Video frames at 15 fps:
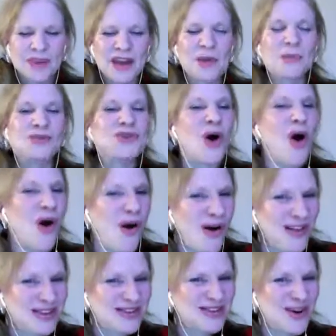it was
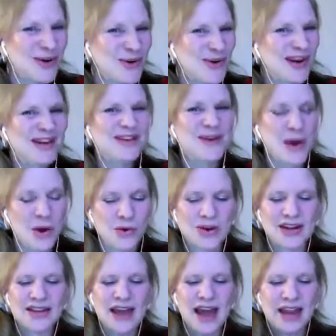also
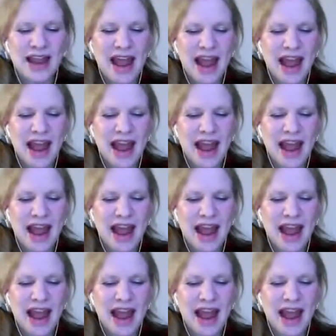noted that